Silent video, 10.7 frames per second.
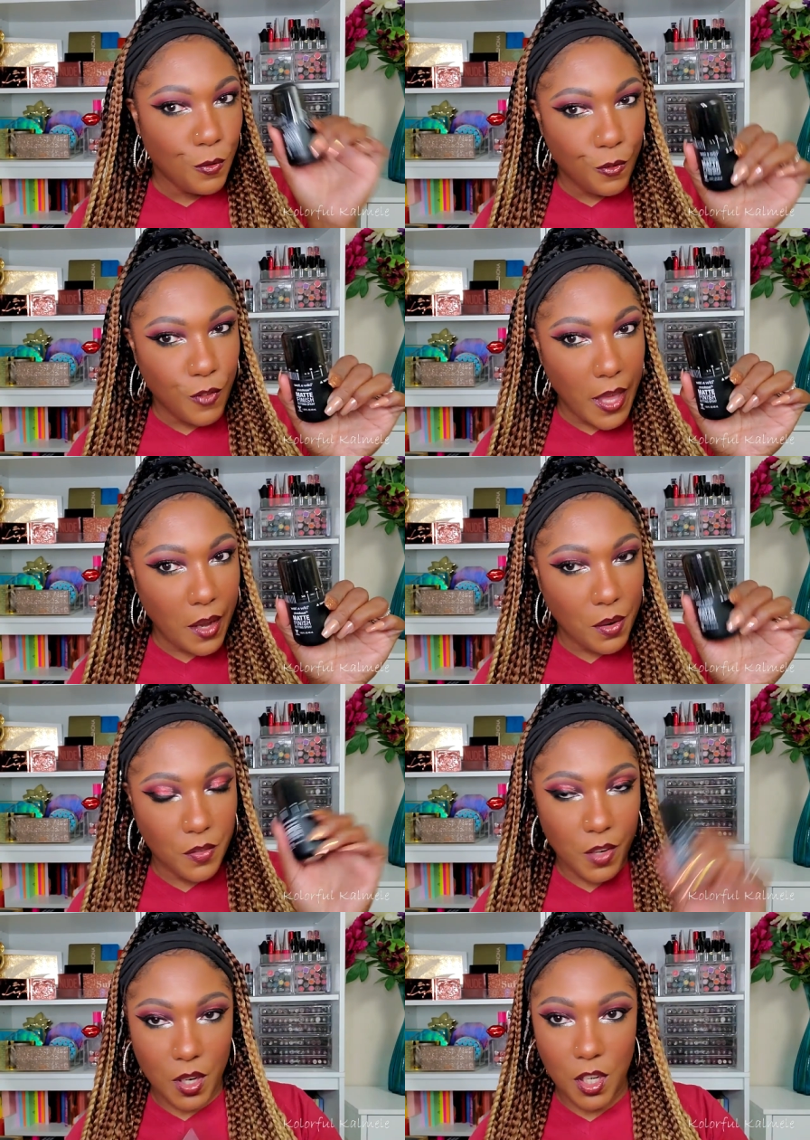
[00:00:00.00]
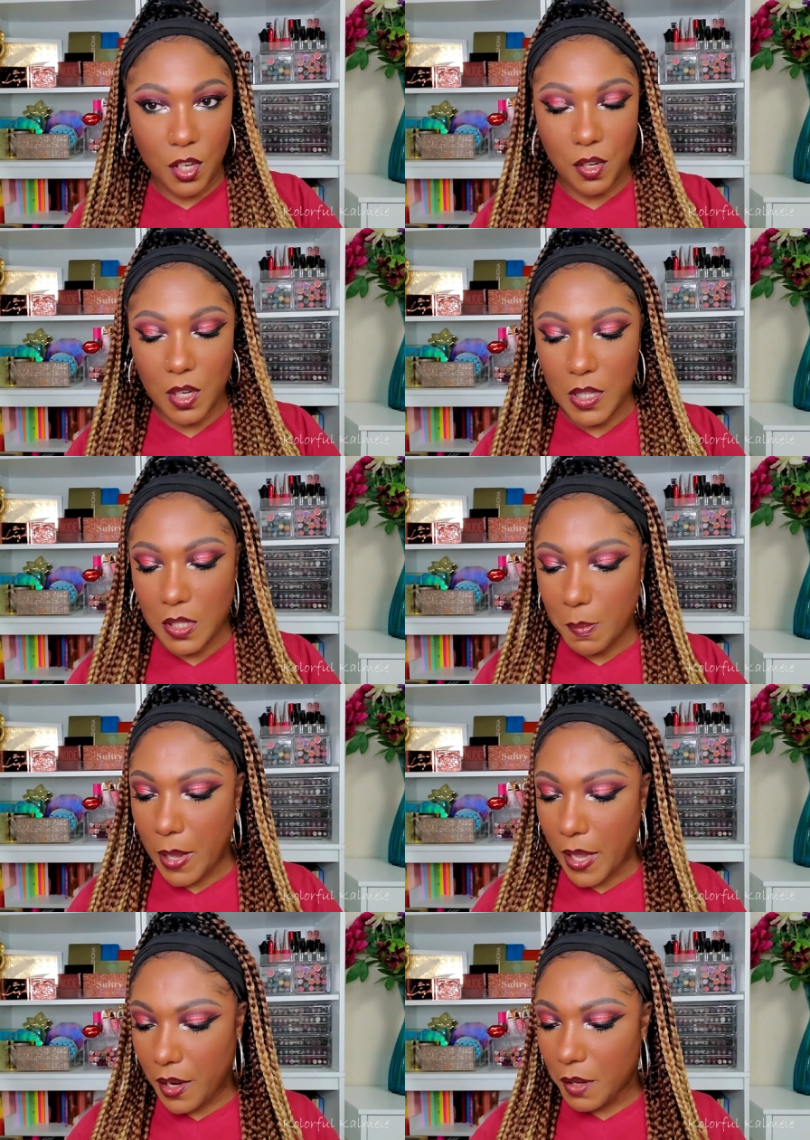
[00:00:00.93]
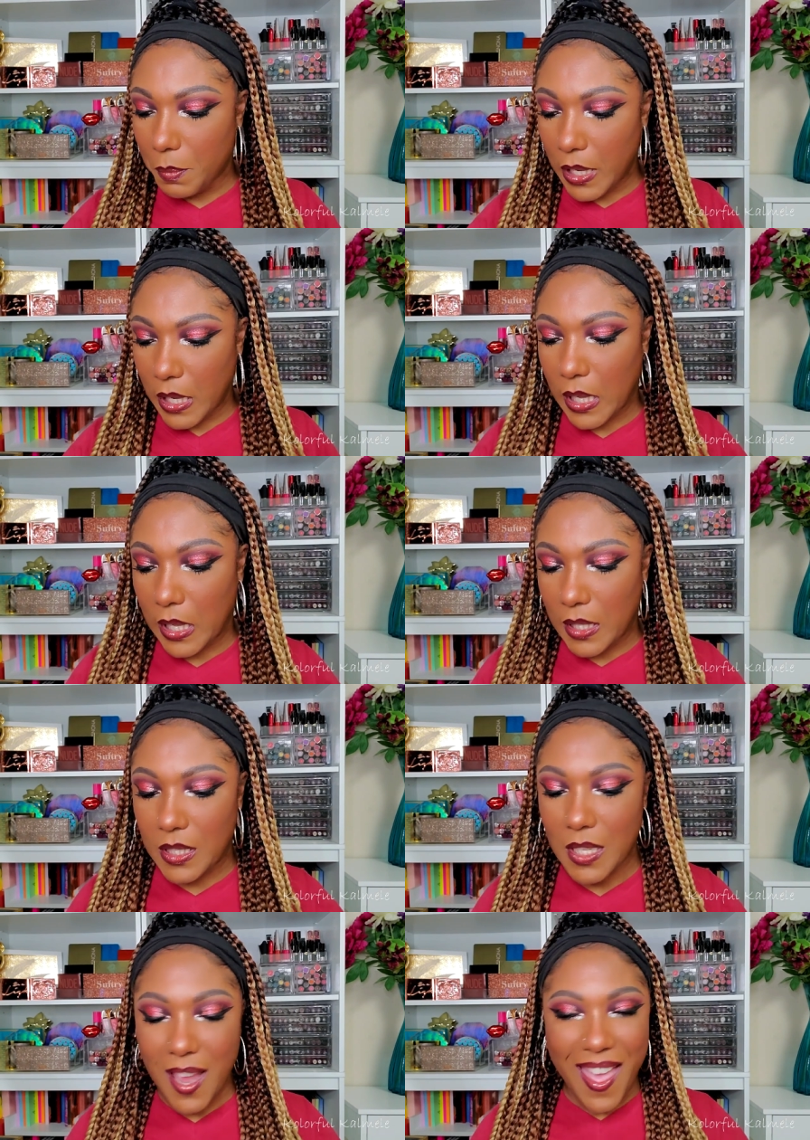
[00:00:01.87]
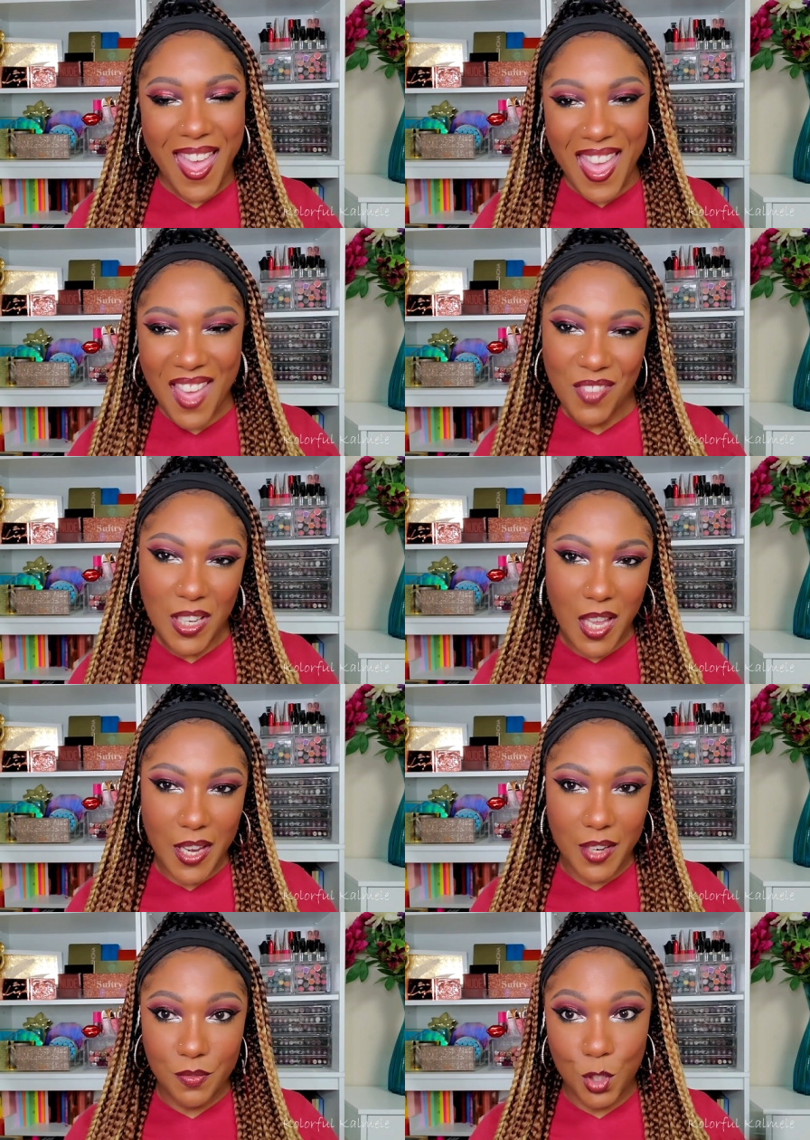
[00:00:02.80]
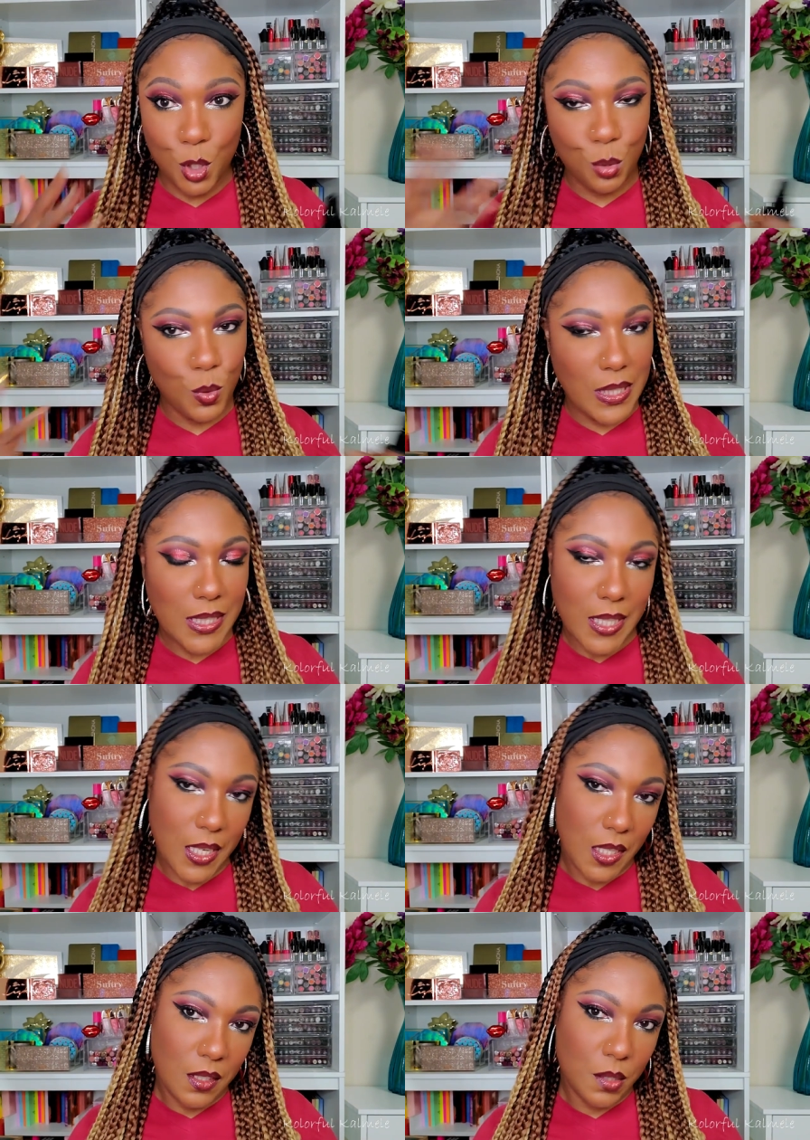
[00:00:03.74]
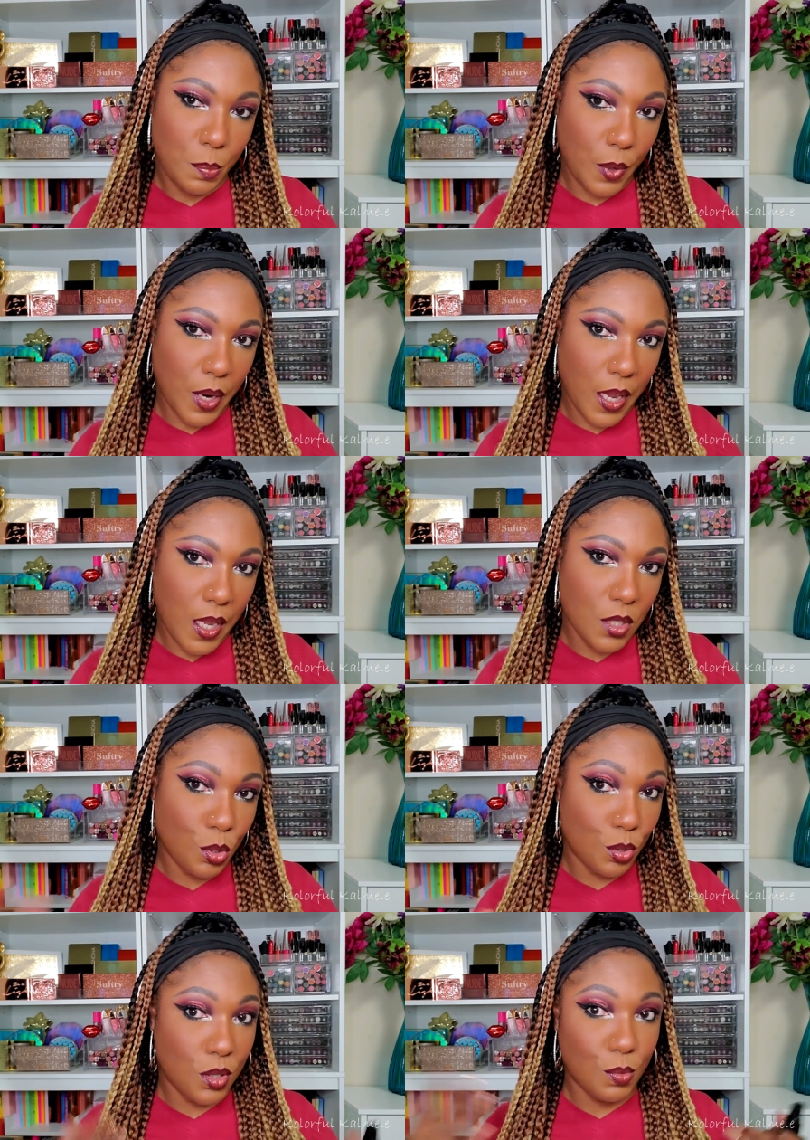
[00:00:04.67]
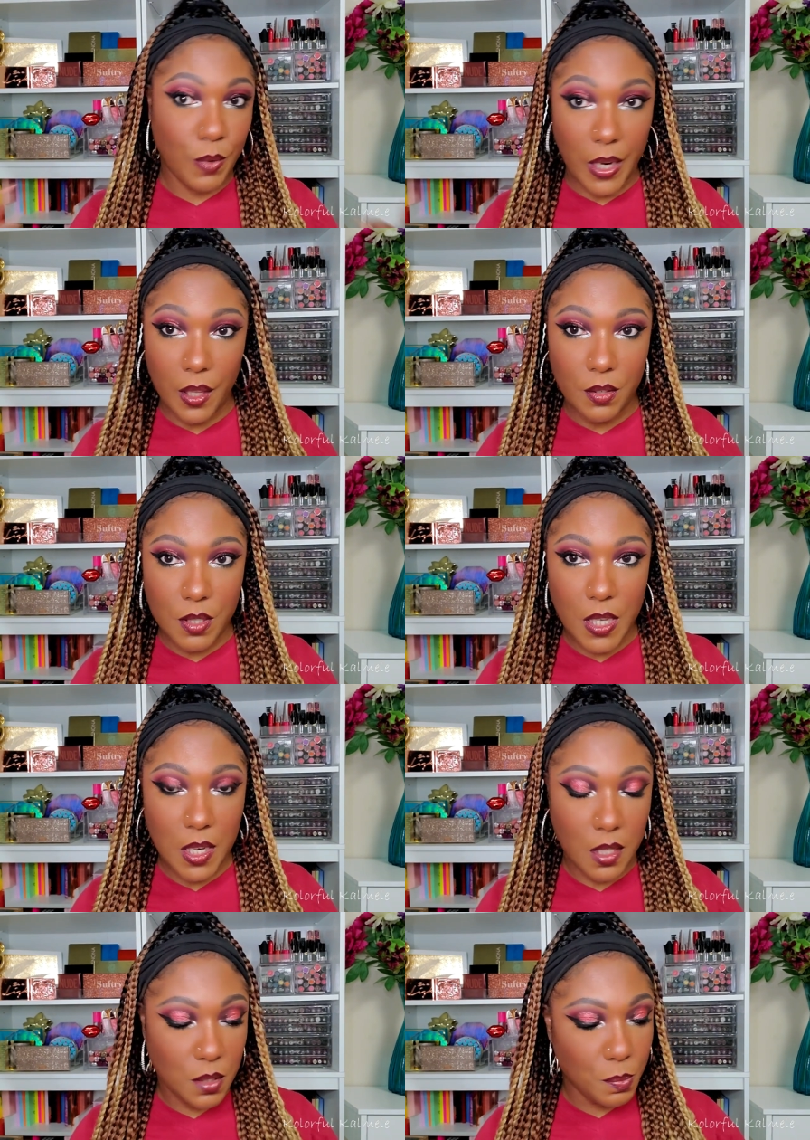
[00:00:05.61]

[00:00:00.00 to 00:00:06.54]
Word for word: Very, very curious about it because I have a lot of dewy setting sprays or just regular setting